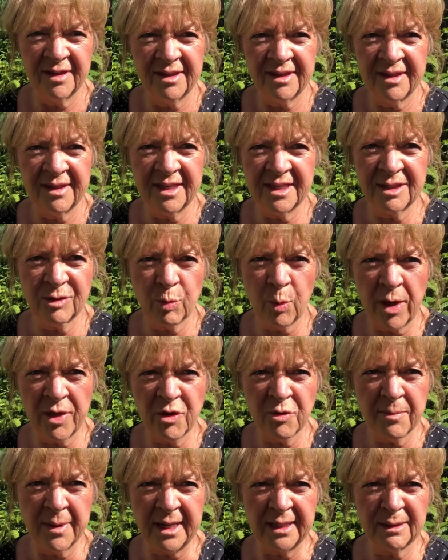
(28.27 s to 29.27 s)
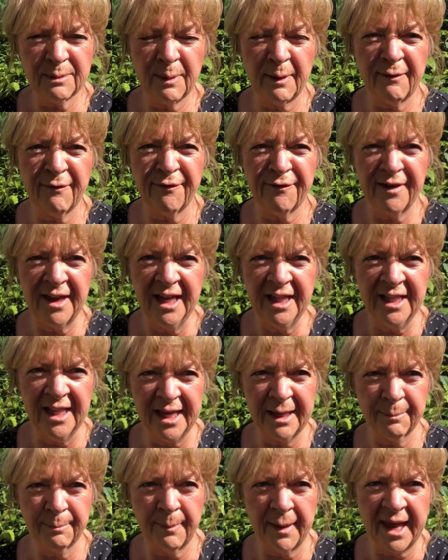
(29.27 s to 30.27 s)
this weather makes me feel
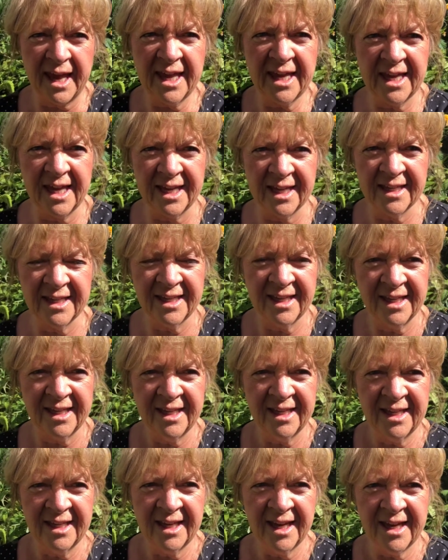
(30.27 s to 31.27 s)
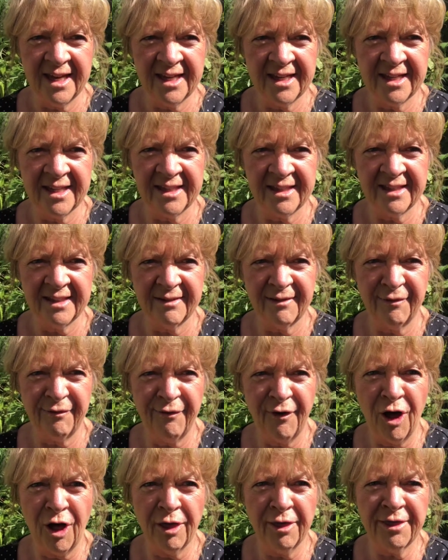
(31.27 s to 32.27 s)
like baking
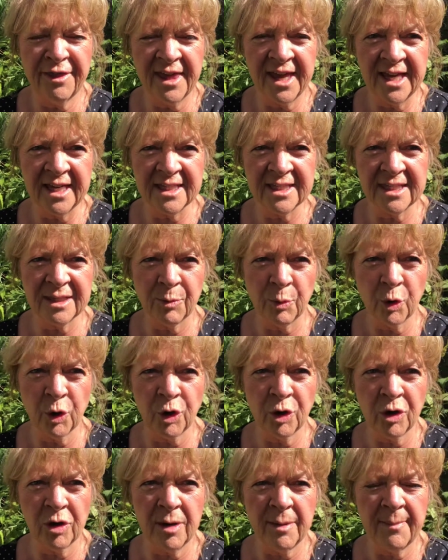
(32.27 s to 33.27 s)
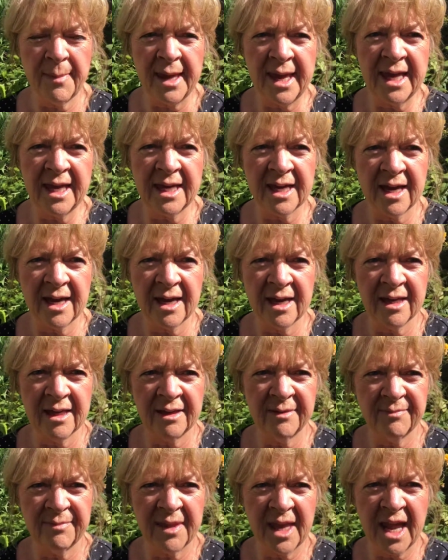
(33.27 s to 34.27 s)
fall things, and we're going to make
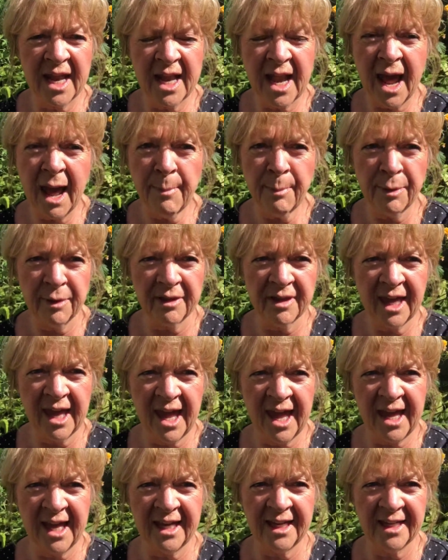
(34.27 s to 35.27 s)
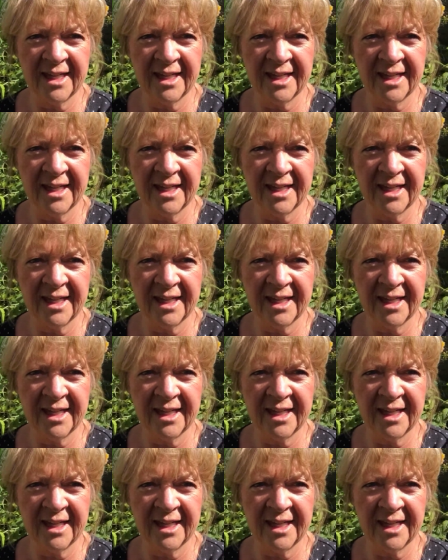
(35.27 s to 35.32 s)
an apple cake.